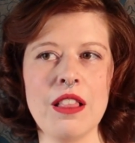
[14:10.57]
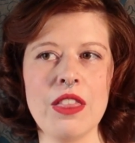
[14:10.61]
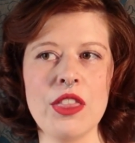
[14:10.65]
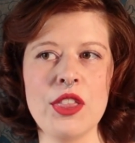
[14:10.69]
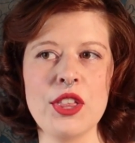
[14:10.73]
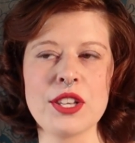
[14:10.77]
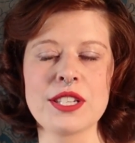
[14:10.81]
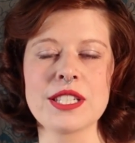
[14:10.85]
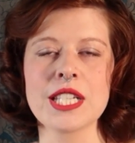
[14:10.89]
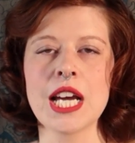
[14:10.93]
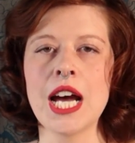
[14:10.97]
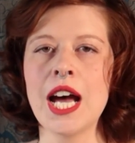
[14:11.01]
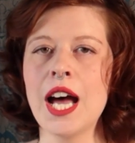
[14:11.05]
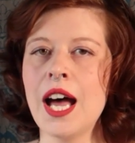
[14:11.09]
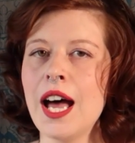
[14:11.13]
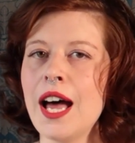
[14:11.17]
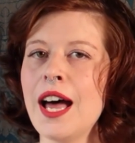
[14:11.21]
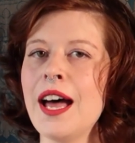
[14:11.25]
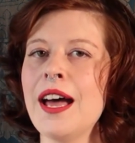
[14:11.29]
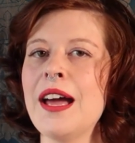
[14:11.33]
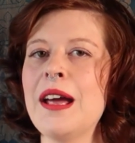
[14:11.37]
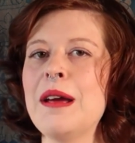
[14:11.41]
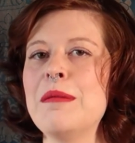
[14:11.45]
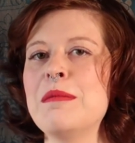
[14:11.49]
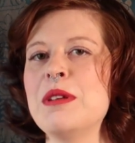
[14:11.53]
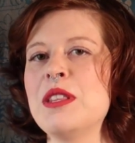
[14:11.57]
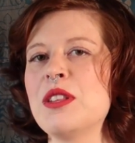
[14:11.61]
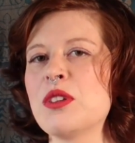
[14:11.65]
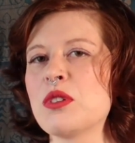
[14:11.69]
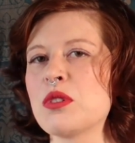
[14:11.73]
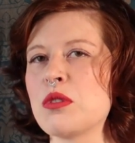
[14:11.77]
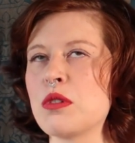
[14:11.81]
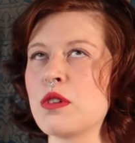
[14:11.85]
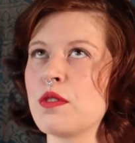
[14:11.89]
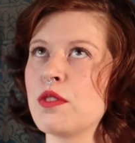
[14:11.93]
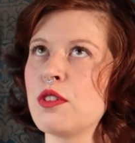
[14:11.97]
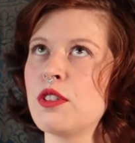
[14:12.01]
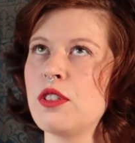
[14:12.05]
the time and the
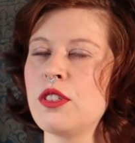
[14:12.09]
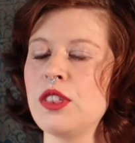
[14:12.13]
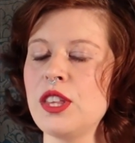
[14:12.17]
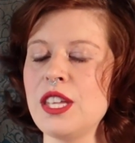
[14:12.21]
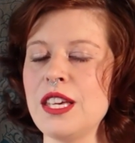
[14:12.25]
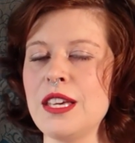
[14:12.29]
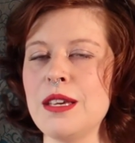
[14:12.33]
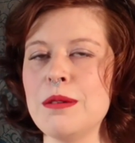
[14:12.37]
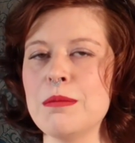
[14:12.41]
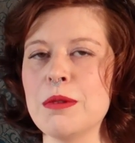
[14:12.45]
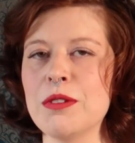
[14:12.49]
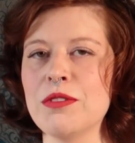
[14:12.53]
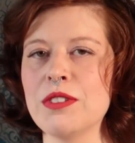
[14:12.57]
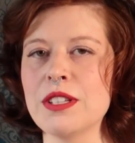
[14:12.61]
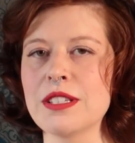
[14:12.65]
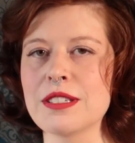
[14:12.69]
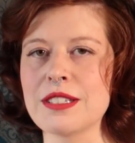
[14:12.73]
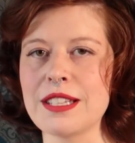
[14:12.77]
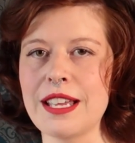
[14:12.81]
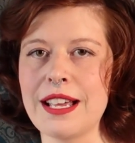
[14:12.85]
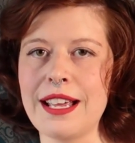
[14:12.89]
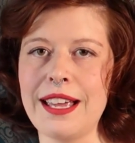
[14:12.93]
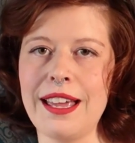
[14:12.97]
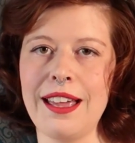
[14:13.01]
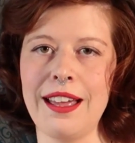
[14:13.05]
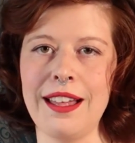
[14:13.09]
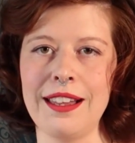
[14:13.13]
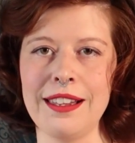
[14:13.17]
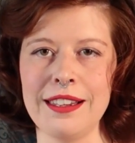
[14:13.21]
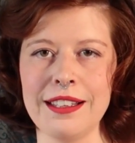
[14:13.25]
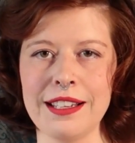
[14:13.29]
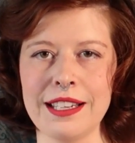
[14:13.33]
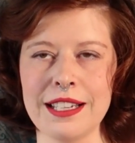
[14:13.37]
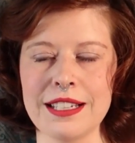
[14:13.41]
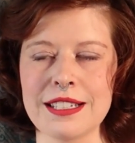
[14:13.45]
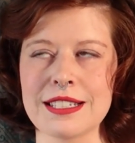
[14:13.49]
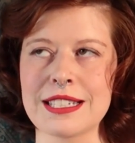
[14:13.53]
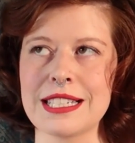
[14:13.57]
sort of theme of this like
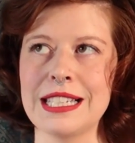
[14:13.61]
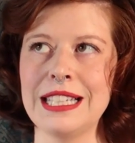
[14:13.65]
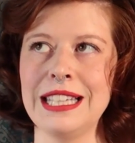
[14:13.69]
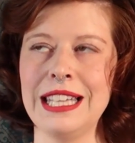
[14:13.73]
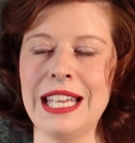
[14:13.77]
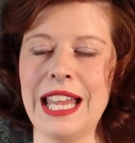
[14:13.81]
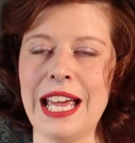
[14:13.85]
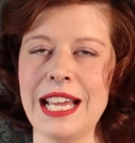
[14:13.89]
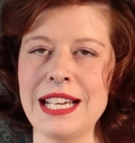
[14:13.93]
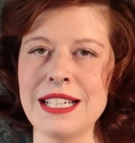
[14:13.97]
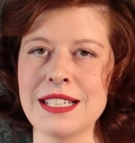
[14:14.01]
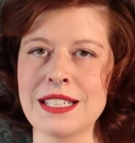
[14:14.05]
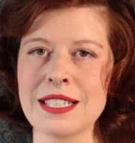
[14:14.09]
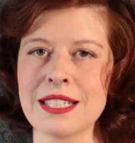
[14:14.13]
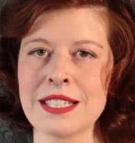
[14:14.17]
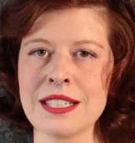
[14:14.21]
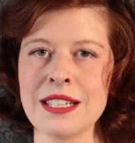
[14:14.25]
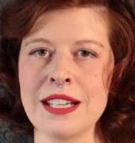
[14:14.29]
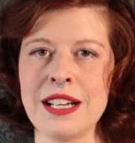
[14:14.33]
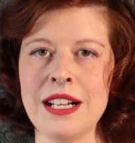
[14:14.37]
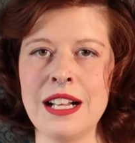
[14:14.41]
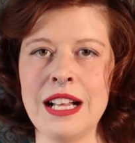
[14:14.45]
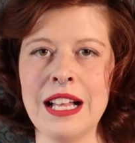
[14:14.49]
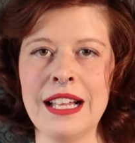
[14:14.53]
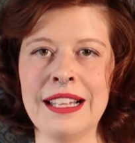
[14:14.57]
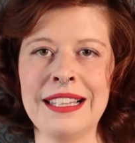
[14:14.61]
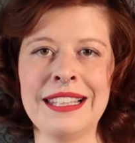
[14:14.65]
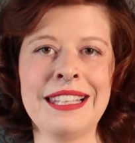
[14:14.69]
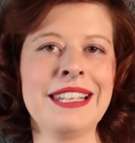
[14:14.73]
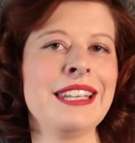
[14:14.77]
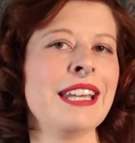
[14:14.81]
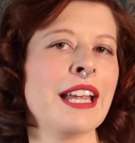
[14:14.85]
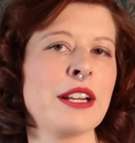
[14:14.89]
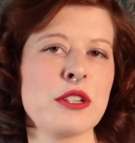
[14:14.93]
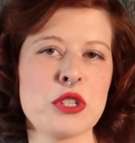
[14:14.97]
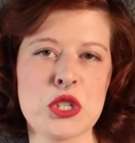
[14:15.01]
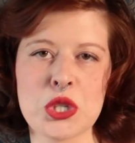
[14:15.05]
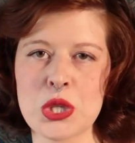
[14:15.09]
elegant, light
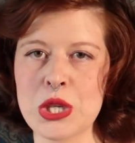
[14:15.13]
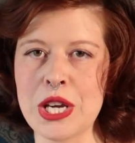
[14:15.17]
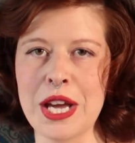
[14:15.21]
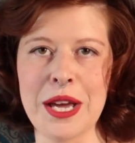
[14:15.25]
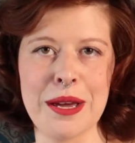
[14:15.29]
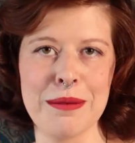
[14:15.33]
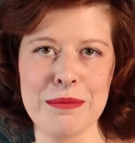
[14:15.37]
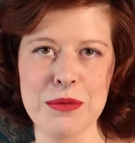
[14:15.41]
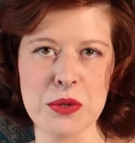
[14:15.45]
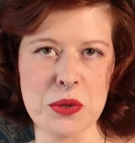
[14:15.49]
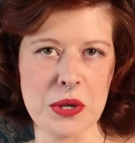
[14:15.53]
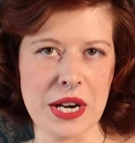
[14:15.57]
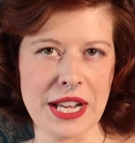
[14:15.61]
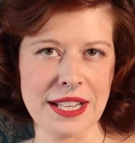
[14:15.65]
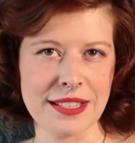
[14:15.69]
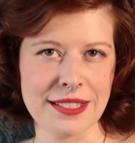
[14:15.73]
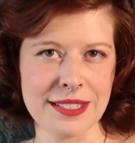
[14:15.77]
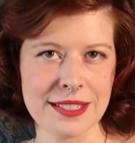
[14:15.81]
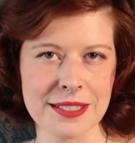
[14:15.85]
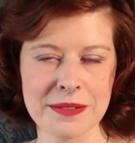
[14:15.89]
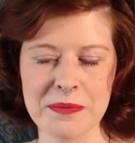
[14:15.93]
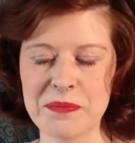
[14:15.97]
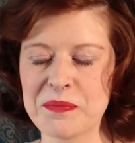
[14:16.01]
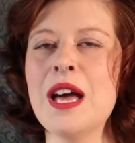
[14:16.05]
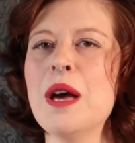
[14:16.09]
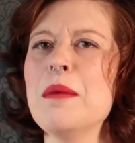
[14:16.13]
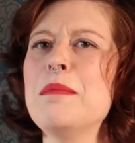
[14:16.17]
lunchtime dress.